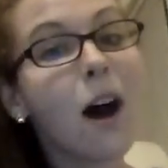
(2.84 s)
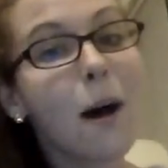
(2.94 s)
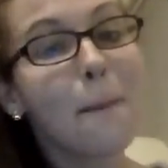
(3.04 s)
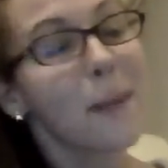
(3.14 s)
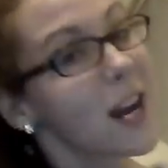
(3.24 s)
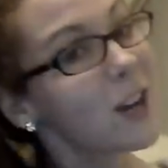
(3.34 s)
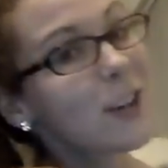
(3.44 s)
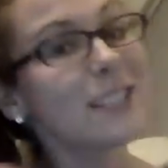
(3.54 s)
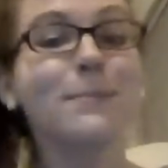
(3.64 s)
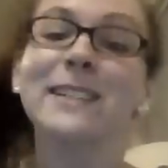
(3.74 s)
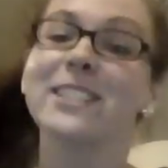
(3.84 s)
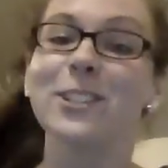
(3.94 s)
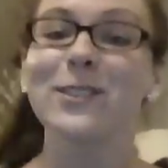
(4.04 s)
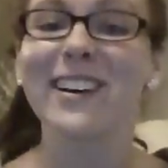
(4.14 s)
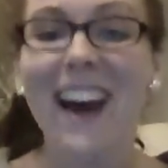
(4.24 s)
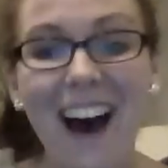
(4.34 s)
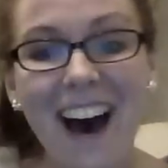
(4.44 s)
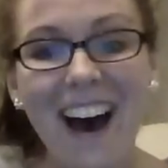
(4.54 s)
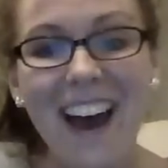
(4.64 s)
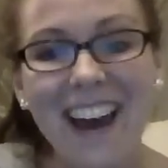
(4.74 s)
Merry Christmas, you
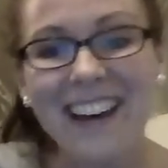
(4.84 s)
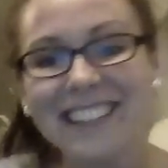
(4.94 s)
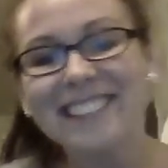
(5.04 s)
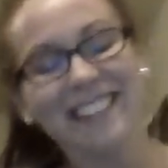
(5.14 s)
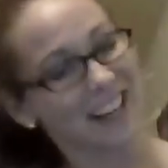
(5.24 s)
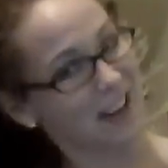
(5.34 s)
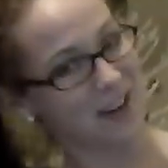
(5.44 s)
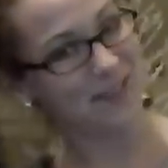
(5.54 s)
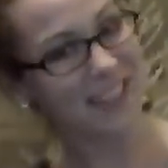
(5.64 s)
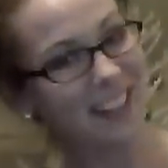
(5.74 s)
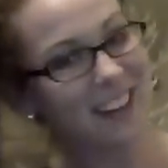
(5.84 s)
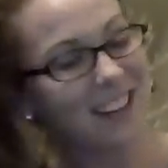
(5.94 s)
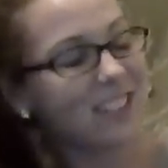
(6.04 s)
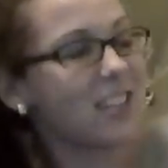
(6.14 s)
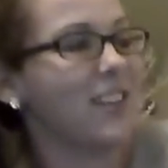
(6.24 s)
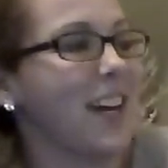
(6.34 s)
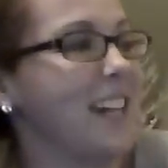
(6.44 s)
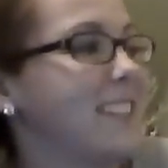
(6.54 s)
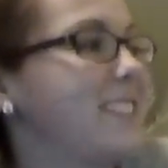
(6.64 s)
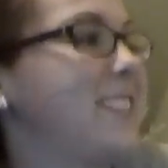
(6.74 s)
guys! Oh my gosh. Okay,
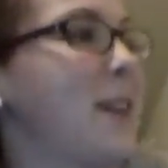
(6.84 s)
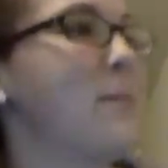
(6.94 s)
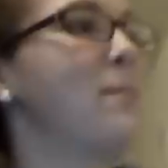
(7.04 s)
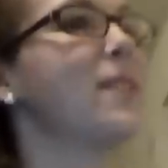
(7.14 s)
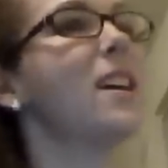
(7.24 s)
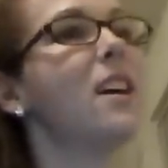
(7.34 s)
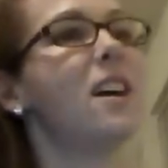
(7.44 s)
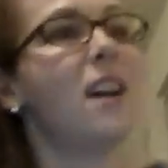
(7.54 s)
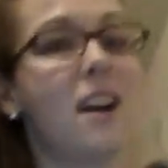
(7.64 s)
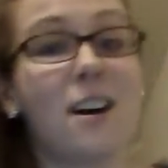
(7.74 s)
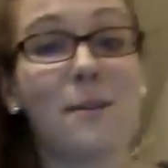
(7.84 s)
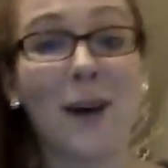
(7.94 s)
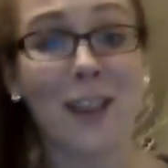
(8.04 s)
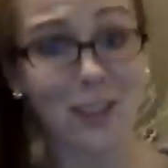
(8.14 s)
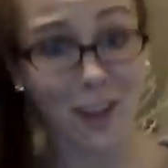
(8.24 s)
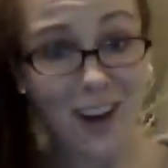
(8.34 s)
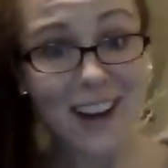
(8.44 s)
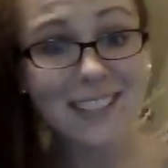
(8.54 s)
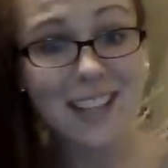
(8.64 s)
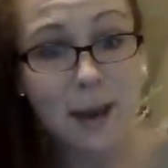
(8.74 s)
so a lot
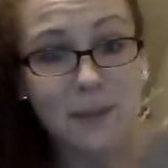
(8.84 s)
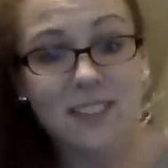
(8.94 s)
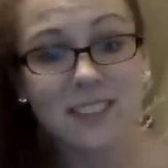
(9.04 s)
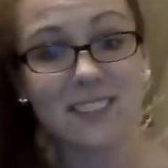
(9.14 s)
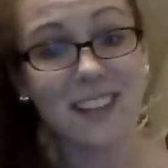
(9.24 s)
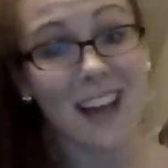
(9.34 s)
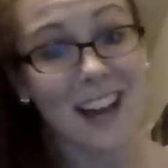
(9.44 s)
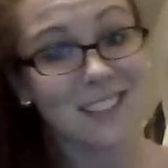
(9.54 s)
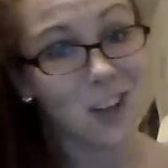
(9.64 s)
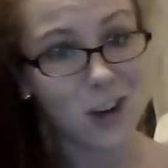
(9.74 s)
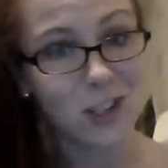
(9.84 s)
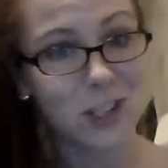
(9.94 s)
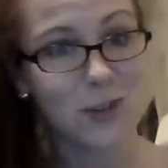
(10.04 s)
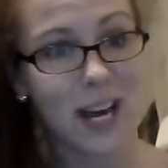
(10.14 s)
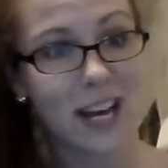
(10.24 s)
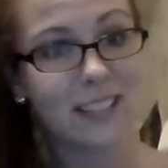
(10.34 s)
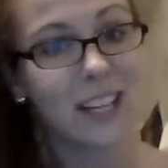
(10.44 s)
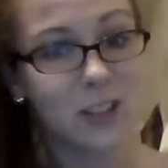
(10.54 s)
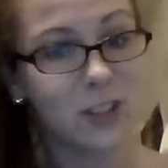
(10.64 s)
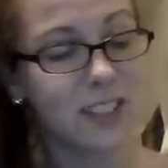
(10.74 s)
has happened since I last talked to you guys.
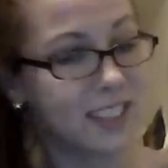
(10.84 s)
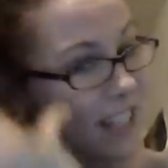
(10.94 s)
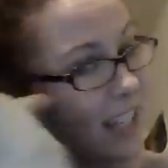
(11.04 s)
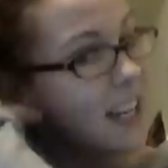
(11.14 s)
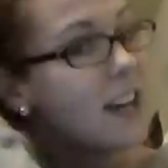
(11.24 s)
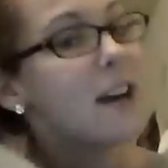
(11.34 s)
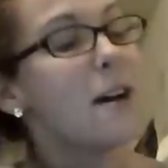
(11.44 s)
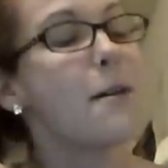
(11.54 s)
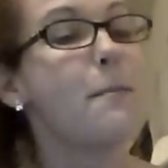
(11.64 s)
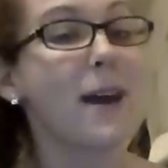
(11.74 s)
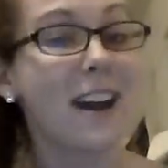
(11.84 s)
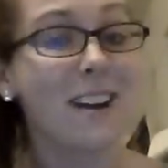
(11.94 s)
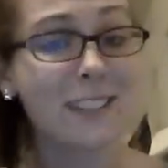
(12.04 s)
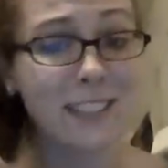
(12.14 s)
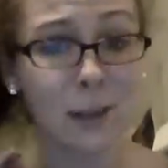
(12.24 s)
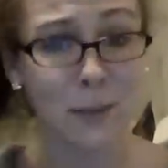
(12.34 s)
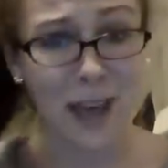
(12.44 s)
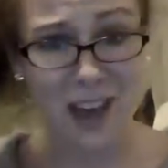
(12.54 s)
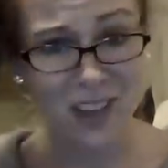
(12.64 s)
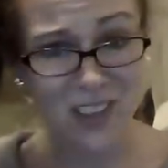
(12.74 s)
As you can see, my hair looks a little bit
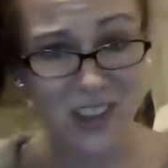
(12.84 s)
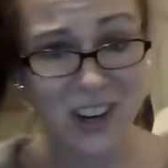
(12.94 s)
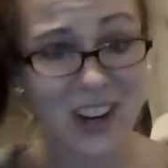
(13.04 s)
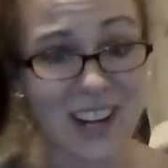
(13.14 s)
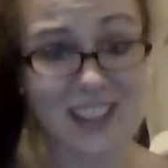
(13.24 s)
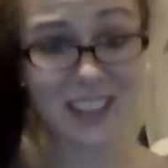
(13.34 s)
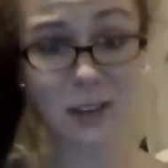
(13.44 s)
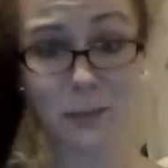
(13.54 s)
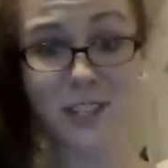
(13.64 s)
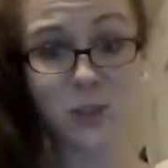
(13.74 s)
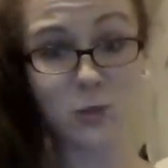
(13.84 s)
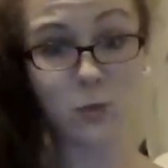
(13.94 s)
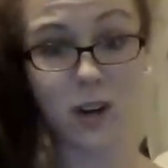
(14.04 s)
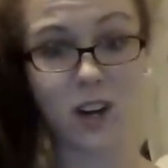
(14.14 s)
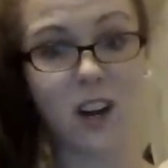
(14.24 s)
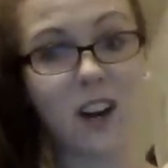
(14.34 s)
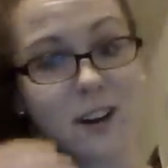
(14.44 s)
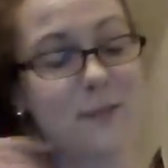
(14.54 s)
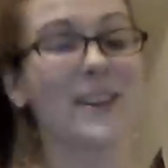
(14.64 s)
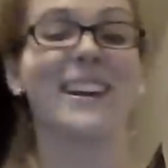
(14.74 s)
healthier and a little bit shorter.
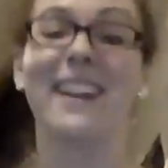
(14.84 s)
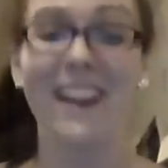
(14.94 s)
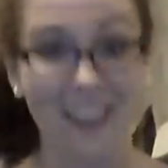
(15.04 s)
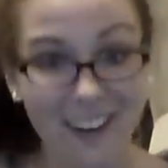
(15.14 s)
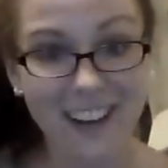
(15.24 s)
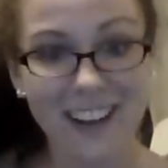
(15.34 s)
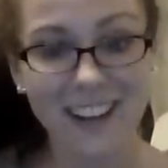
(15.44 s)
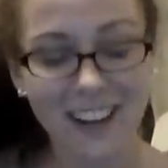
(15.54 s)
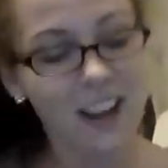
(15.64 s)
Oh my god, a haircut.